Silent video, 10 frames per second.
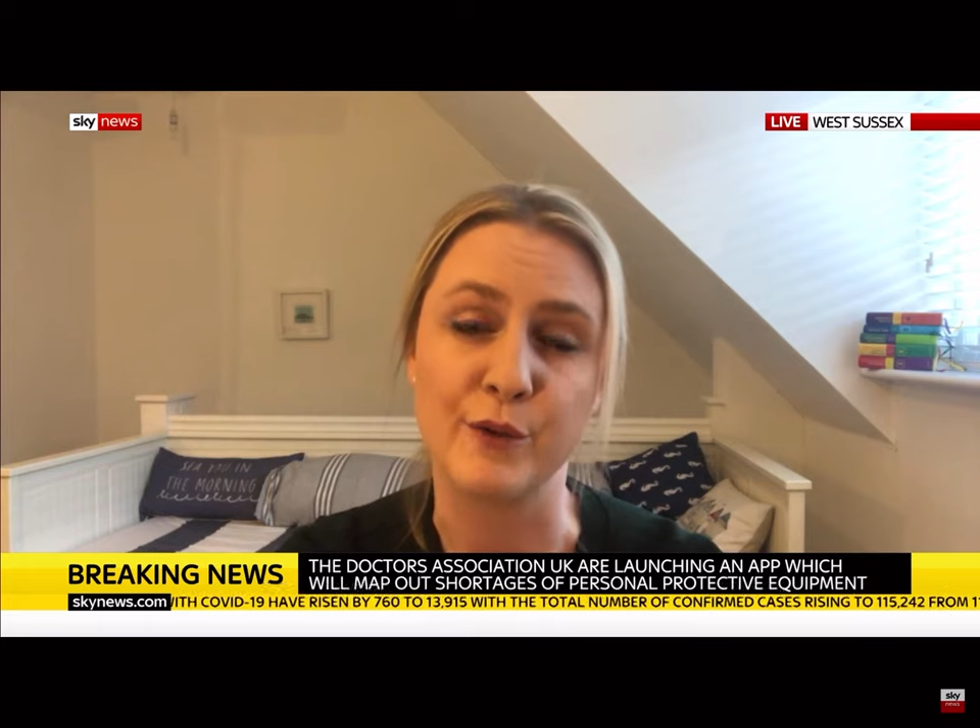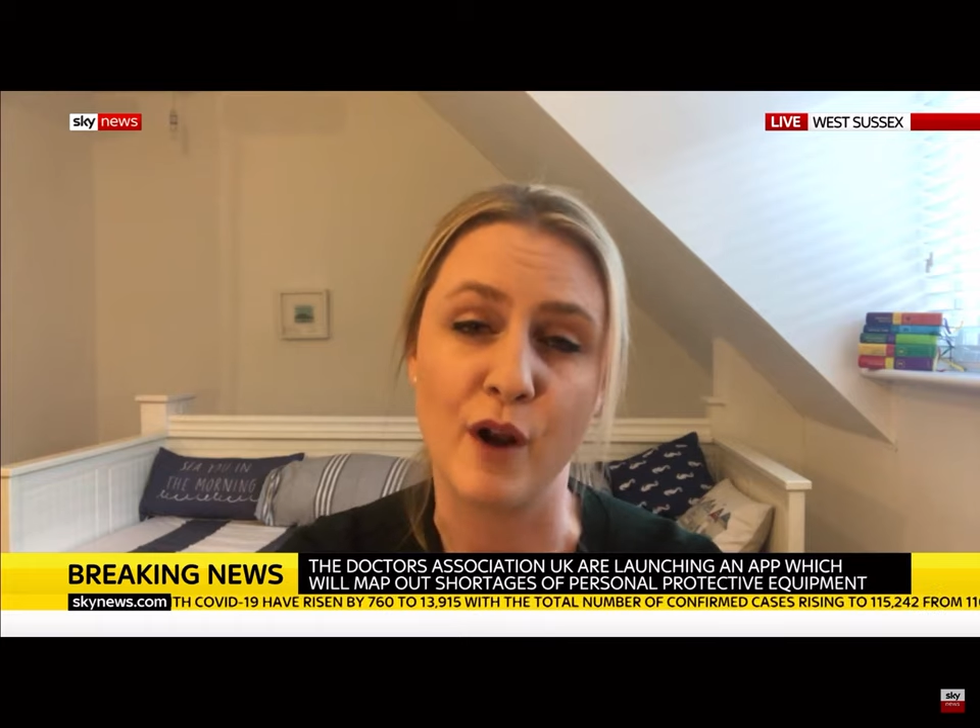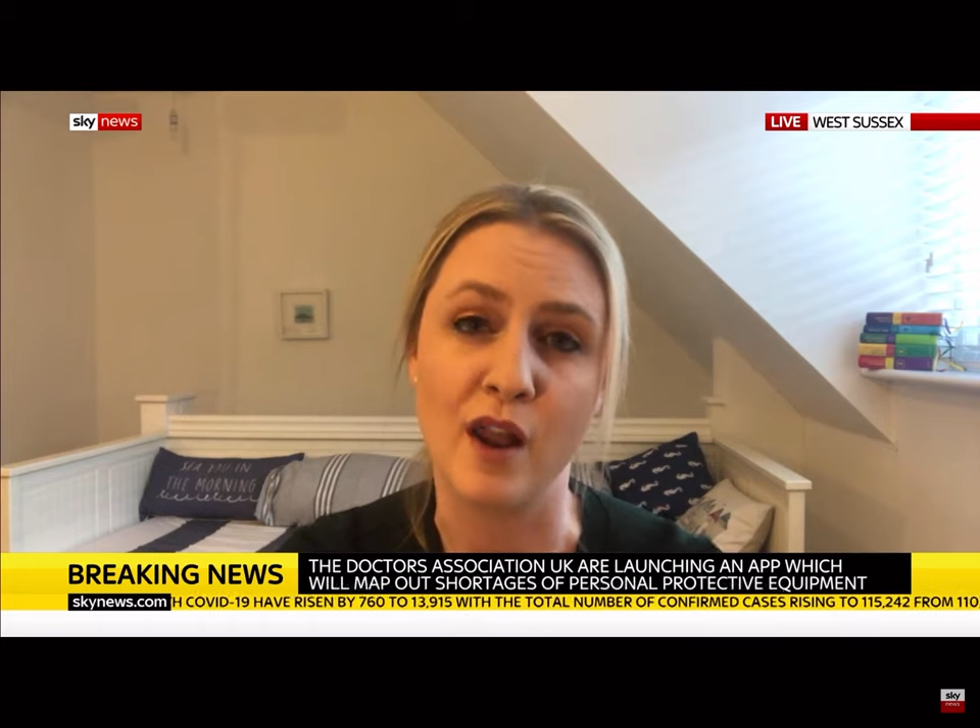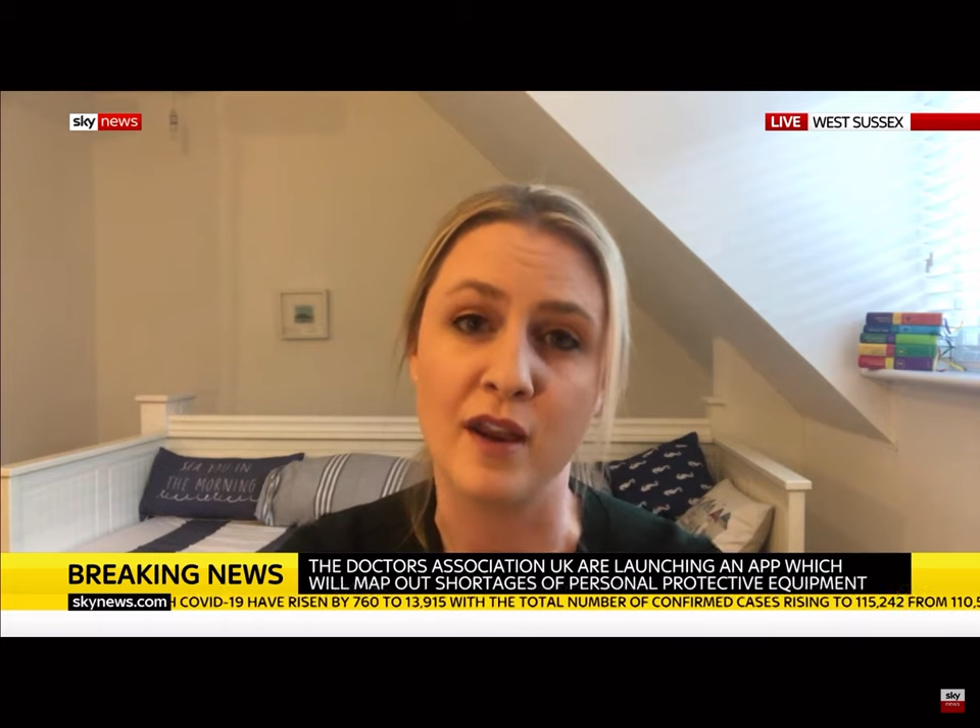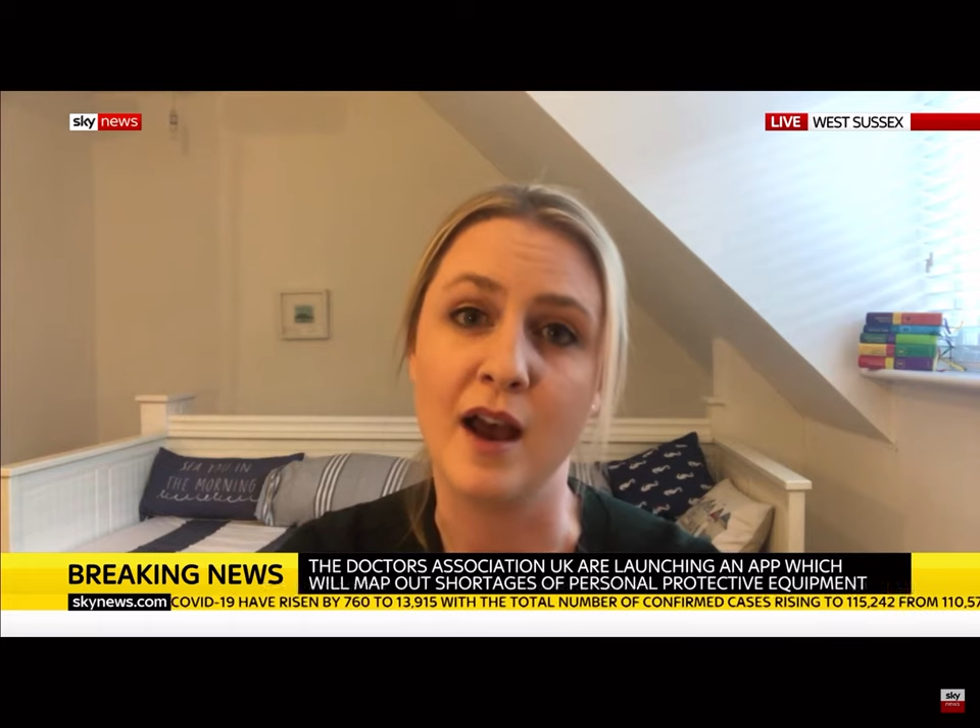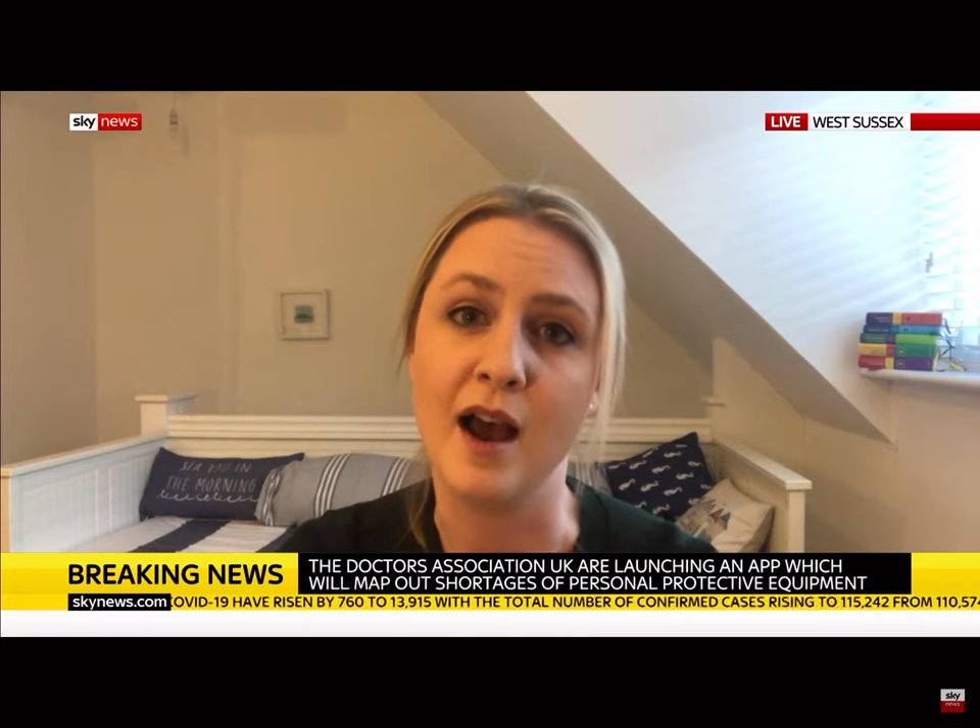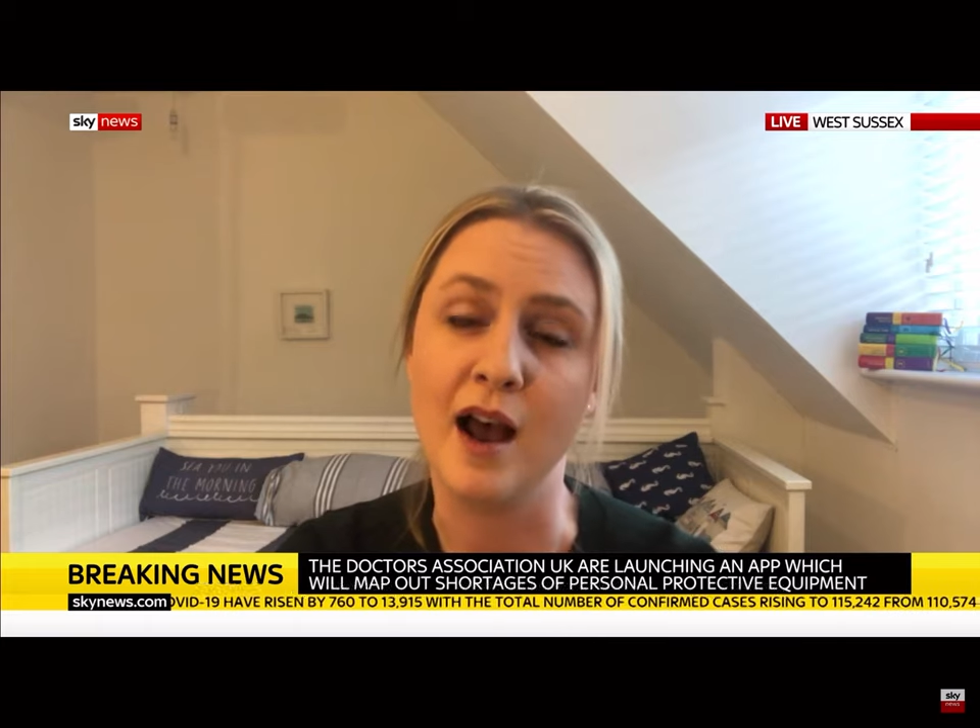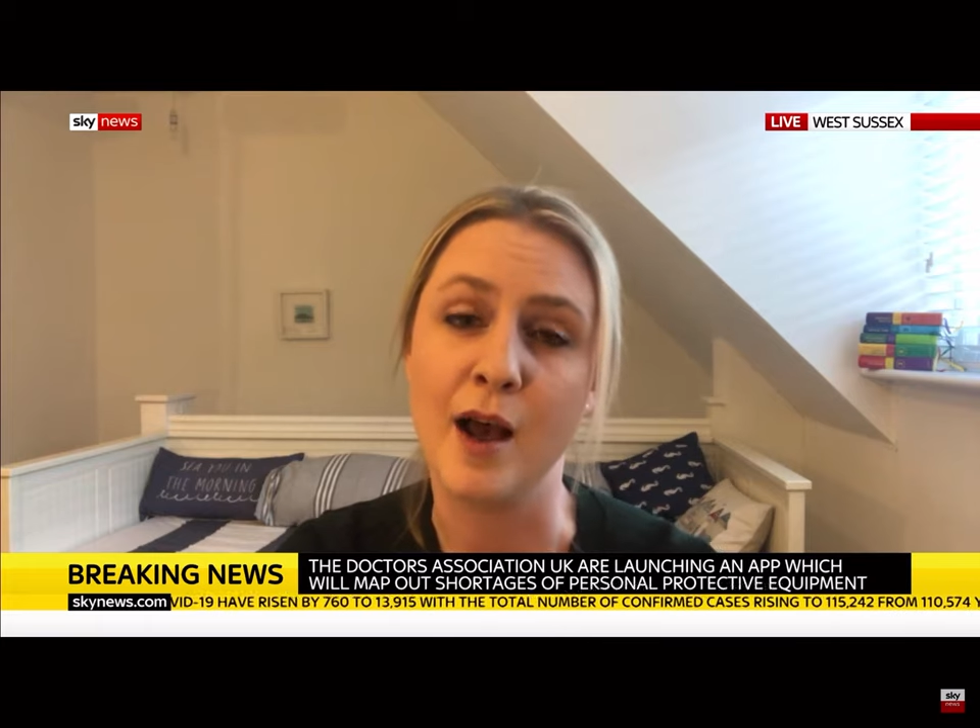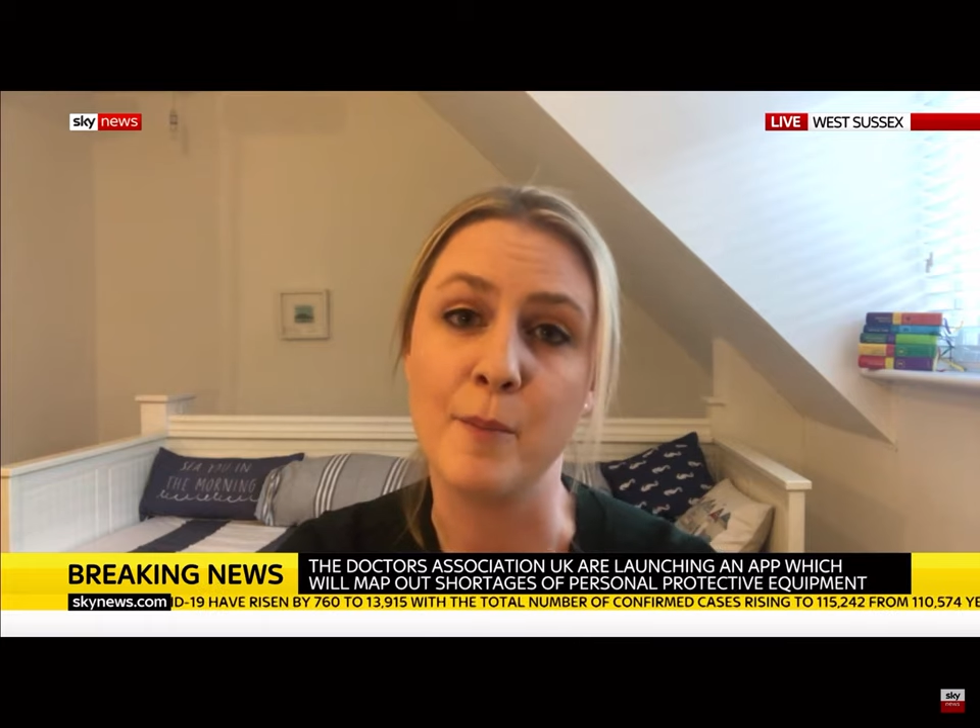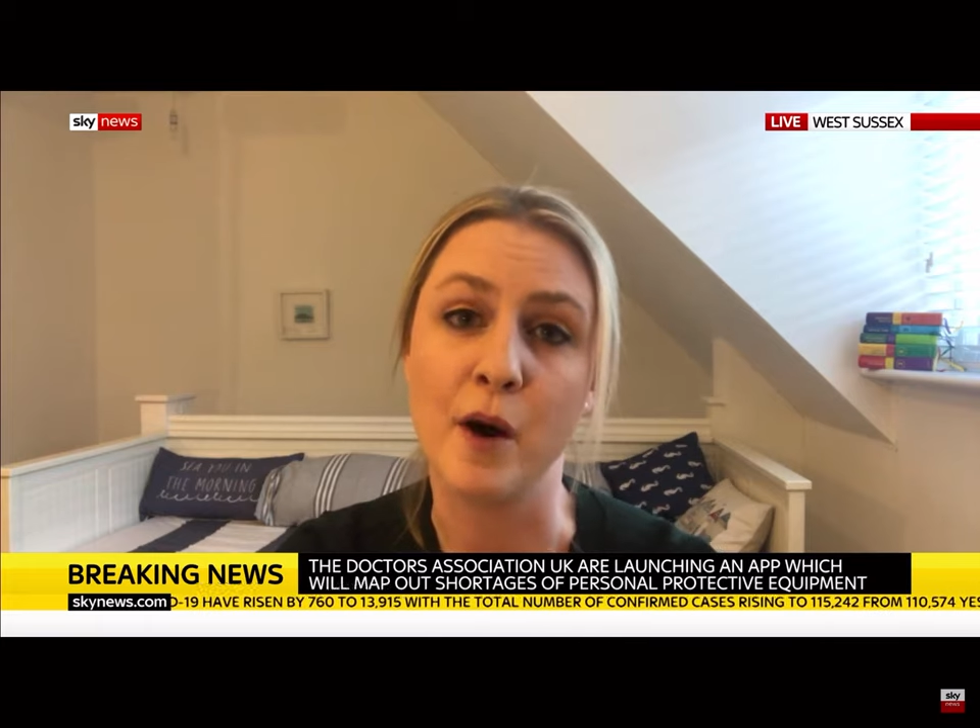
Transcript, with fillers: run uh,